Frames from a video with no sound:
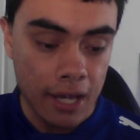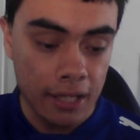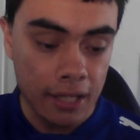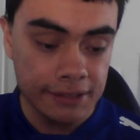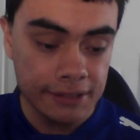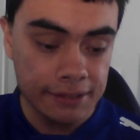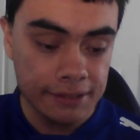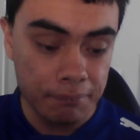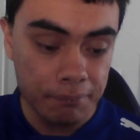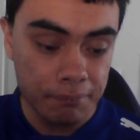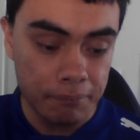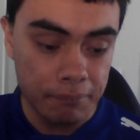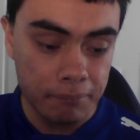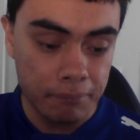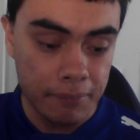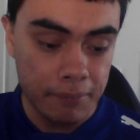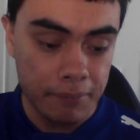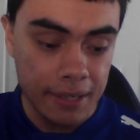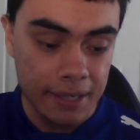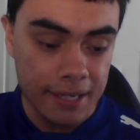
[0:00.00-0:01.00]

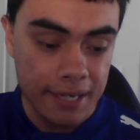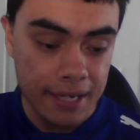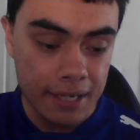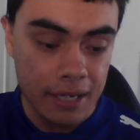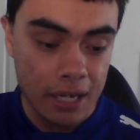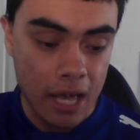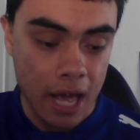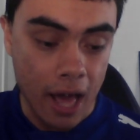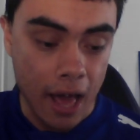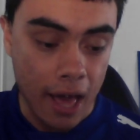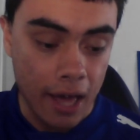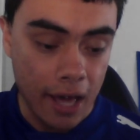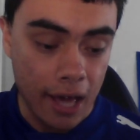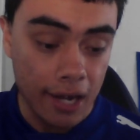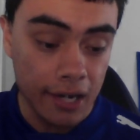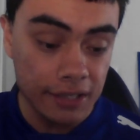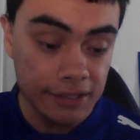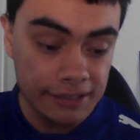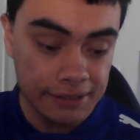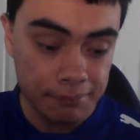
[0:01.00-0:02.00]

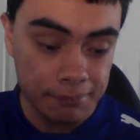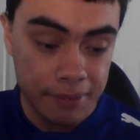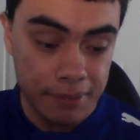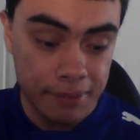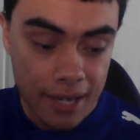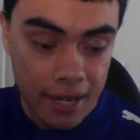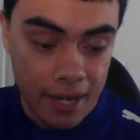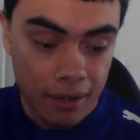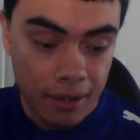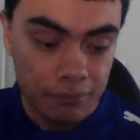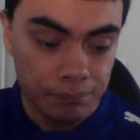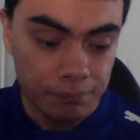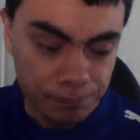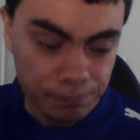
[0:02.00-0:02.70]
Halasamia.